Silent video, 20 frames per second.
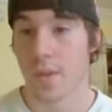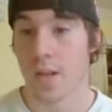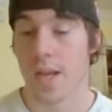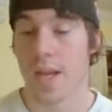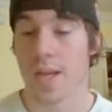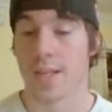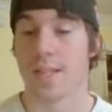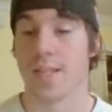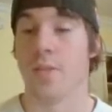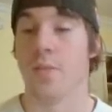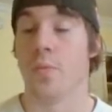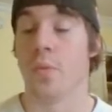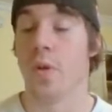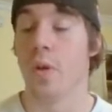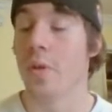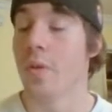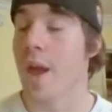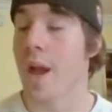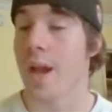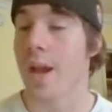As he
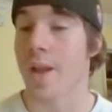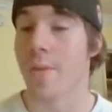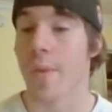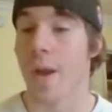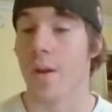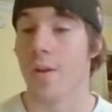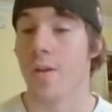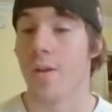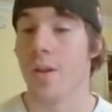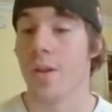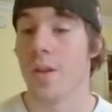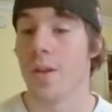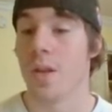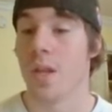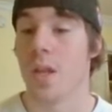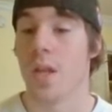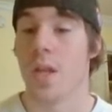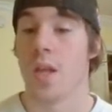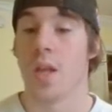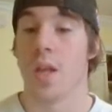will knock him out
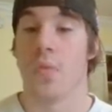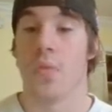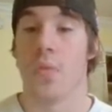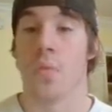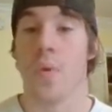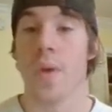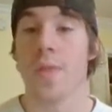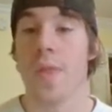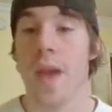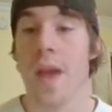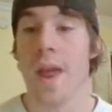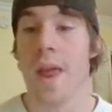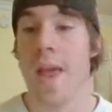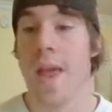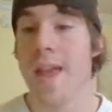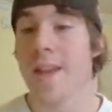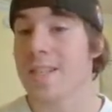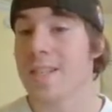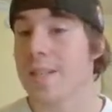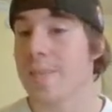with that
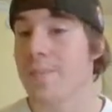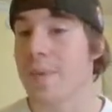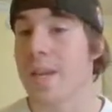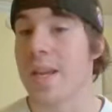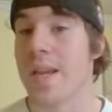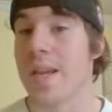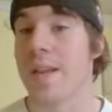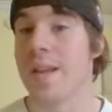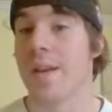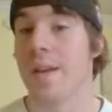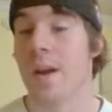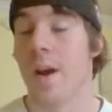X Speed